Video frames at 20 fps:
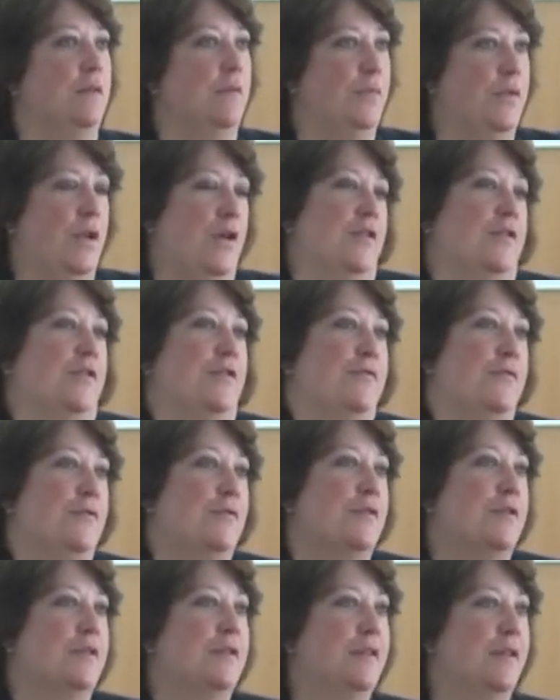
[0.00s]
because of
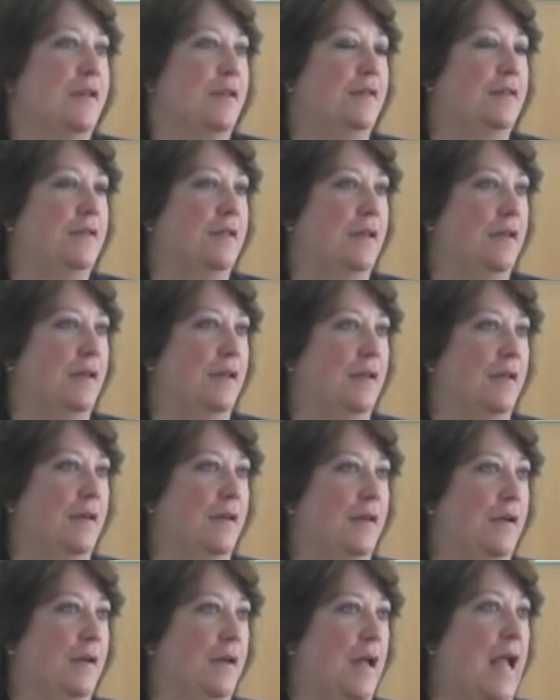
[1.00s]
course
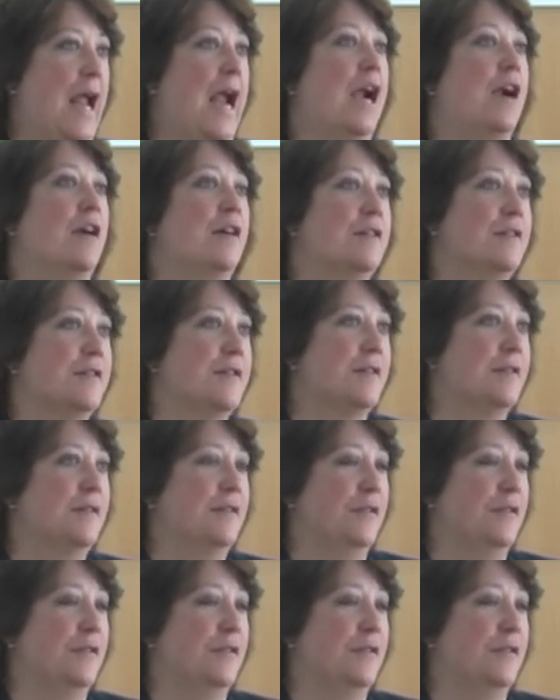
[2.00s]
the heirs